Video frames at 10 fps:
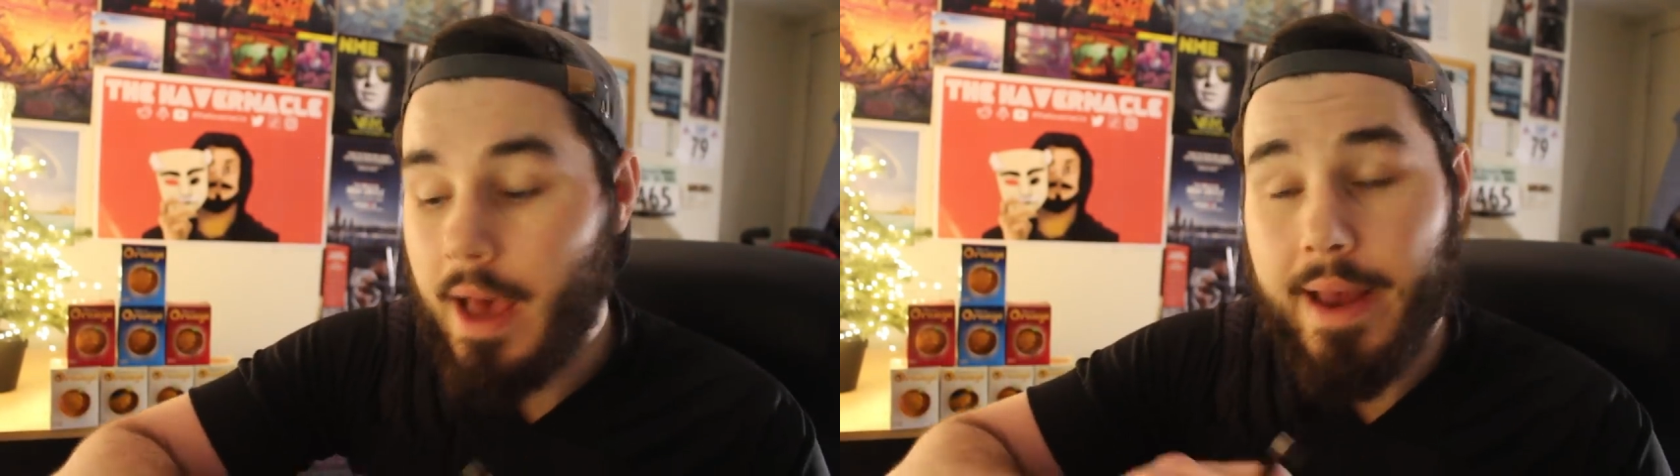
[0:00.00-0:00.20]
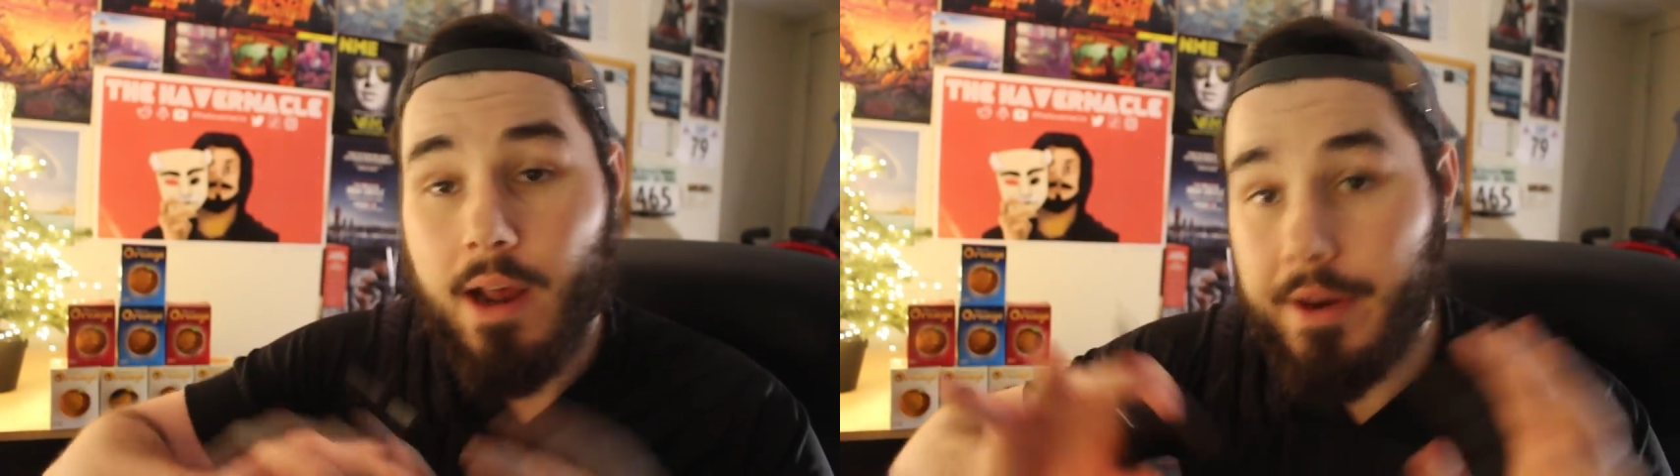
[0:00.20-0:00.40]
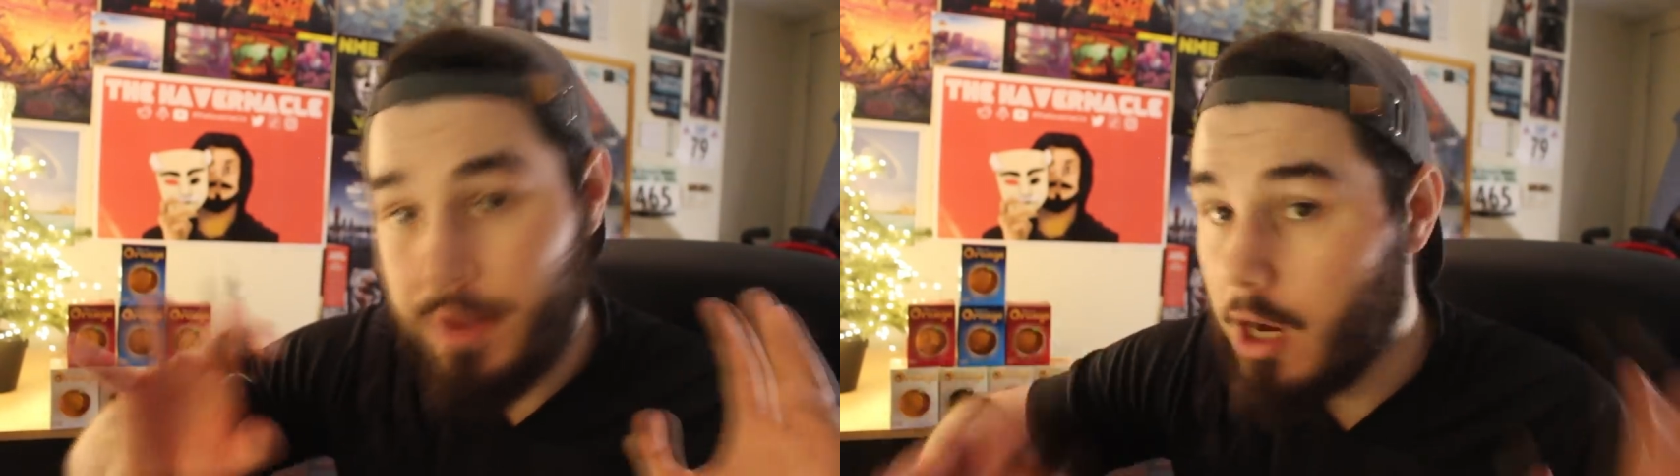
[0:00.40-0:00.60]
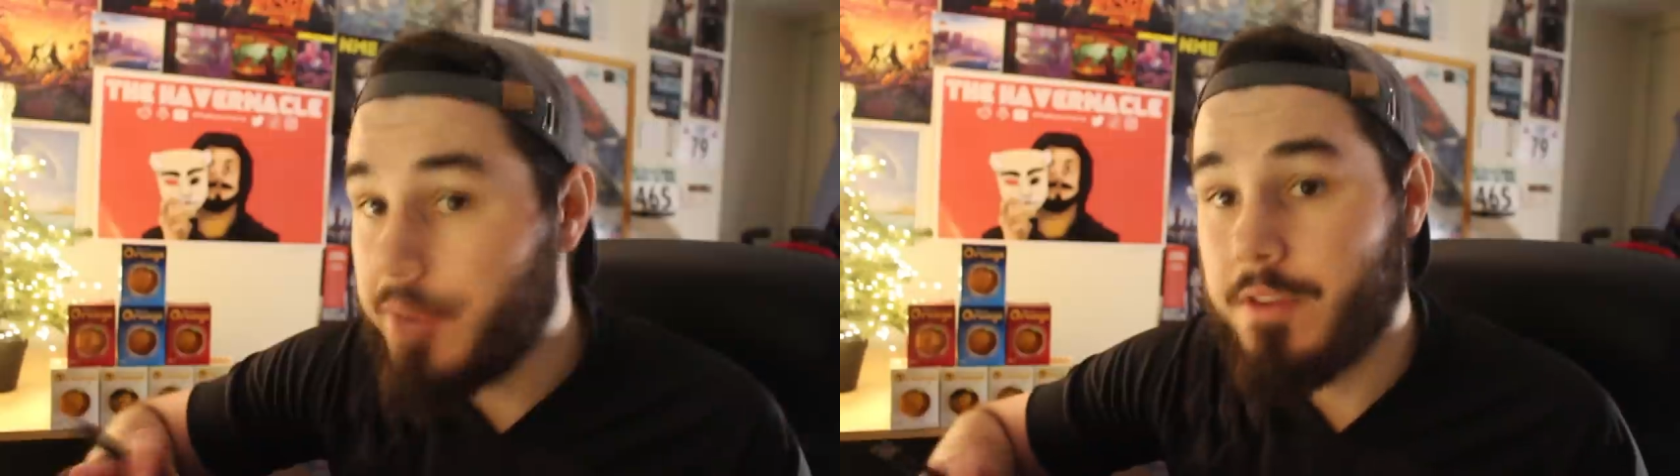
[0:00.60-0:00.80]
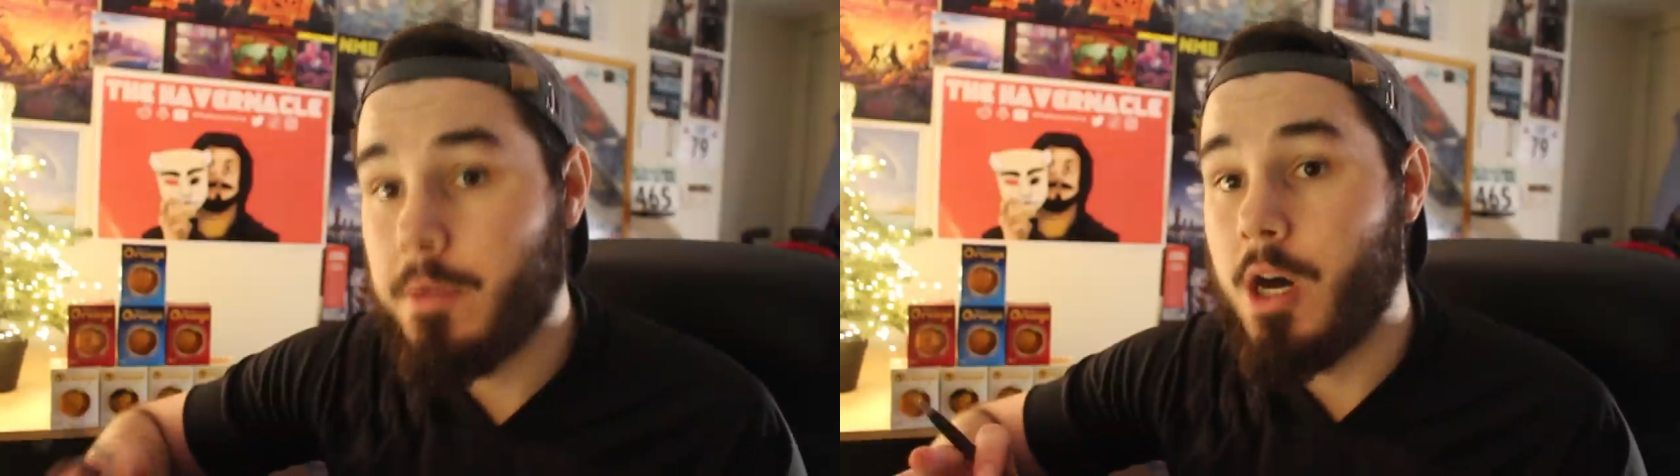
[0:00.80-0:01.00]
and the
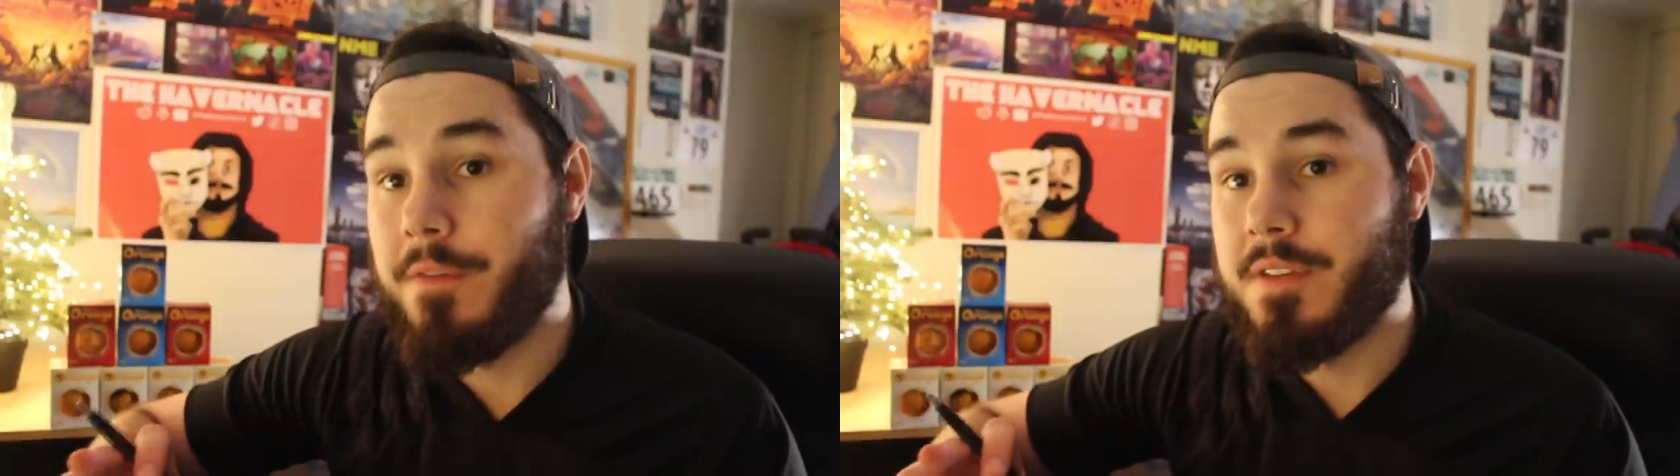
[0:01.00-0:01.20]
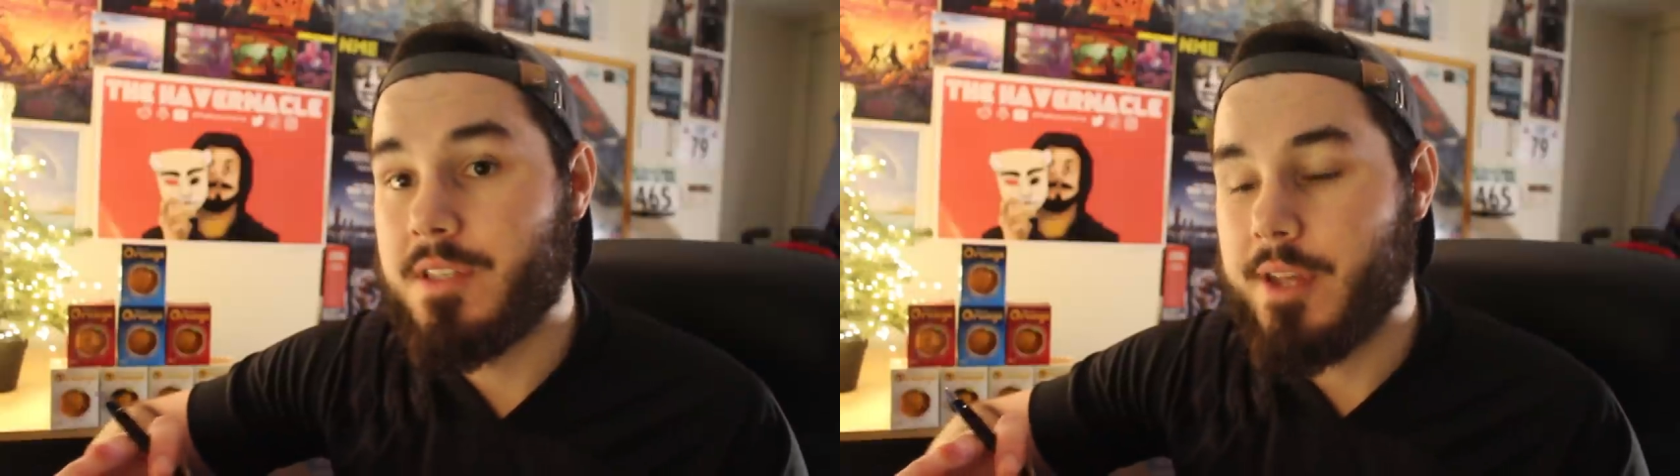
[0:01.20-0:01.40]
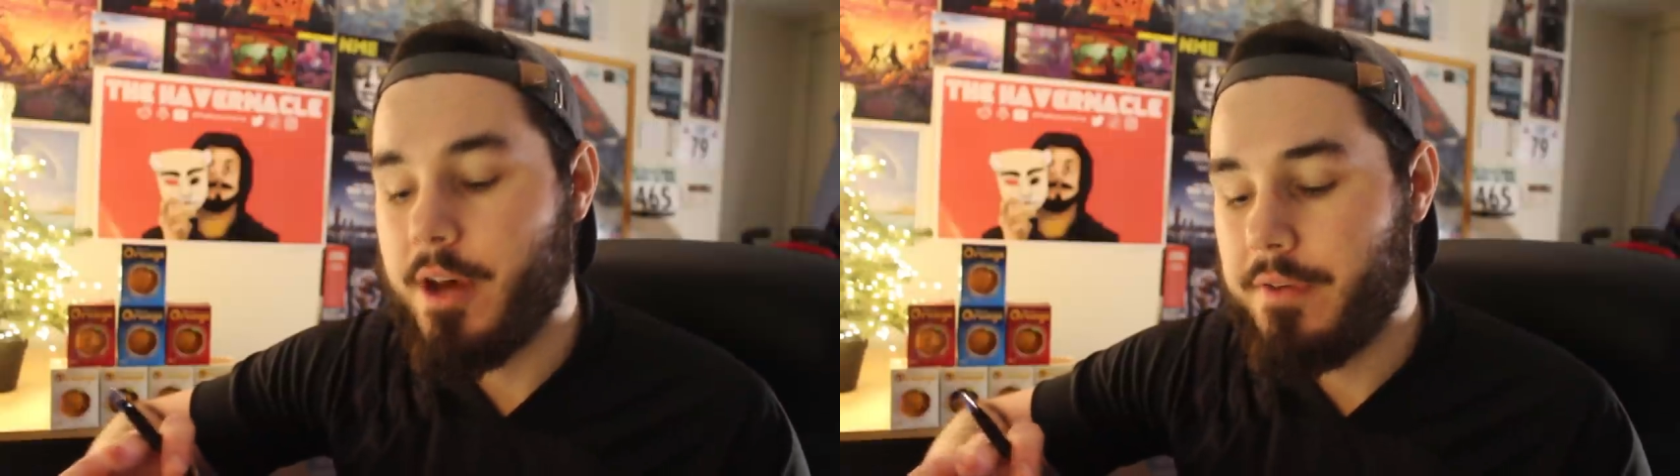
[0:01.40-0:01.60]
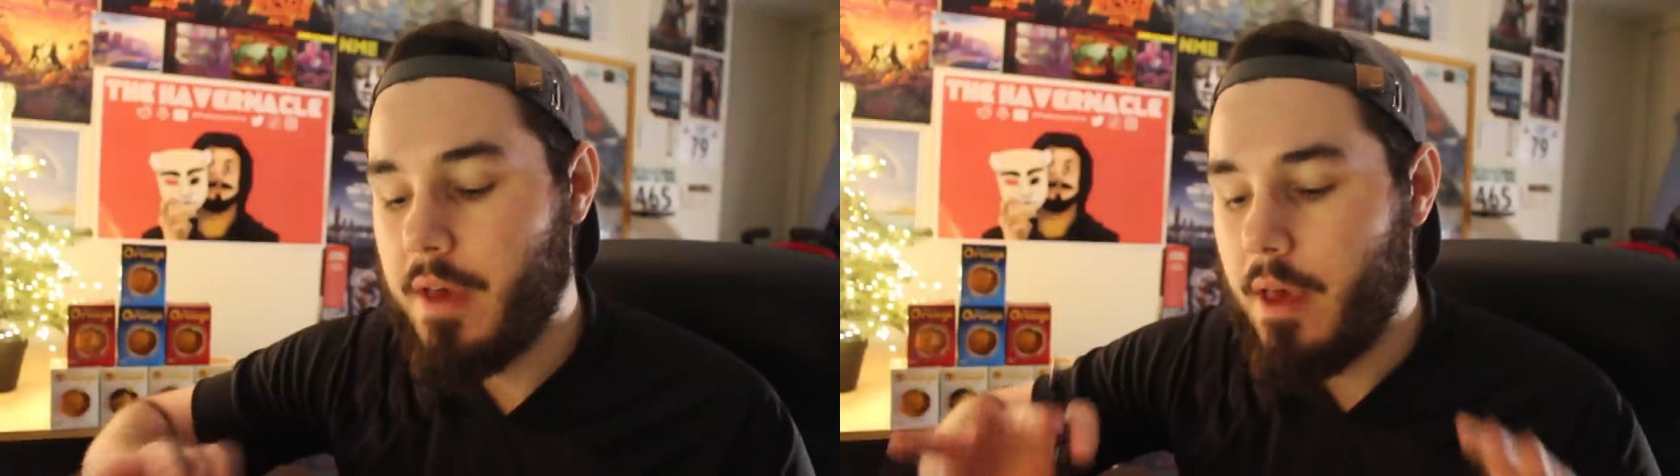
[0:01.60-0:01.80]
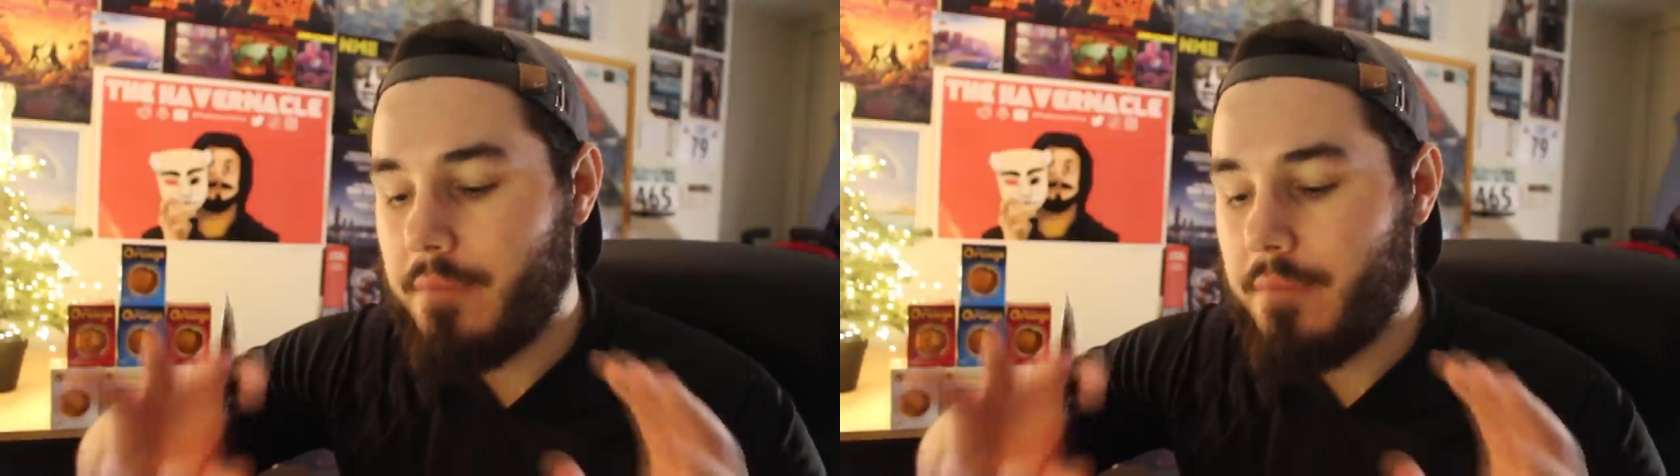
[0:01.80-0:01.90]
aftermath and stuff,